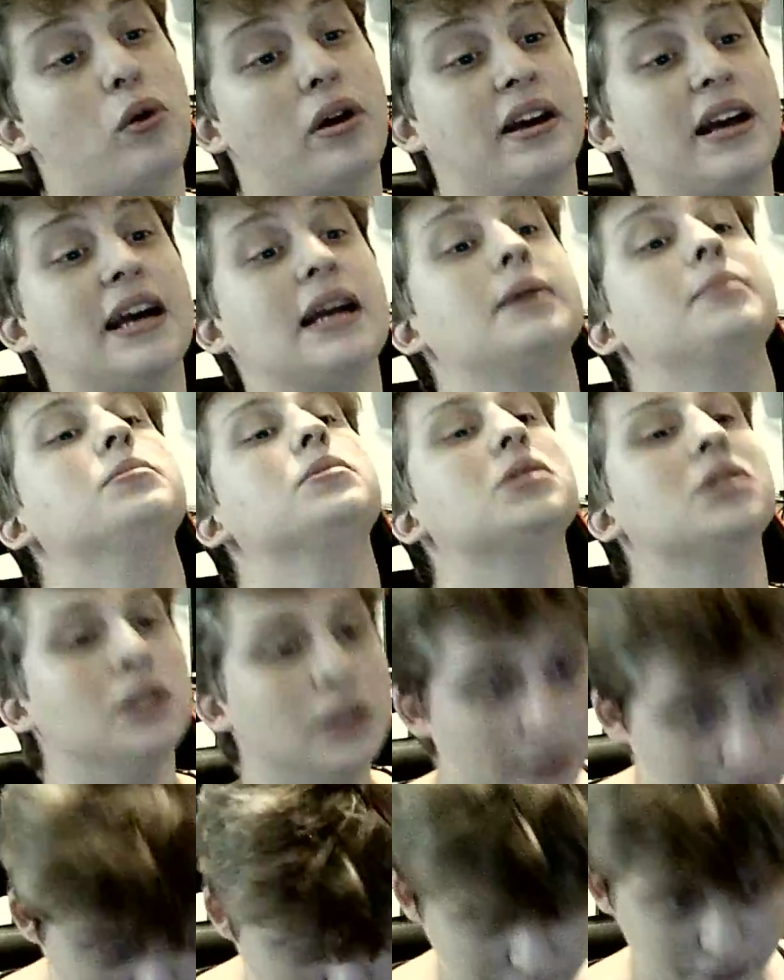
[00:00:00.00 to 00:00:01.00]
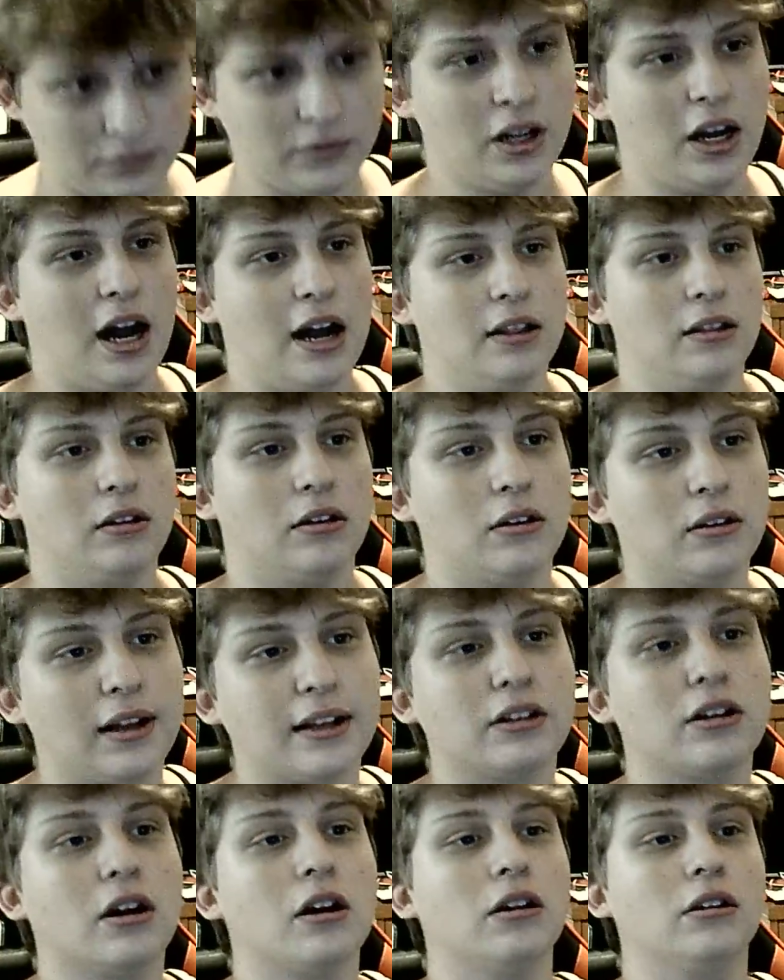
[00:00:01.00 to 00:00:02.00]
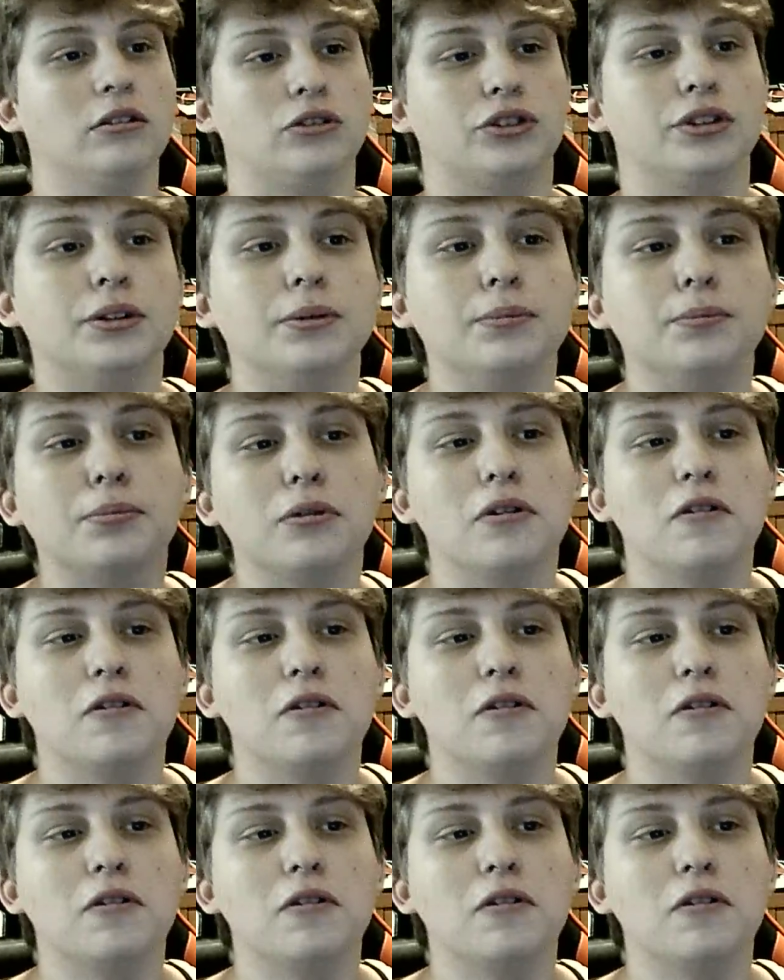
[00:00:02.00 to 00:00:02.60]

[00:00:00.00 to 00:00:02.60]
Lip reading: games. I look like Donald Trump.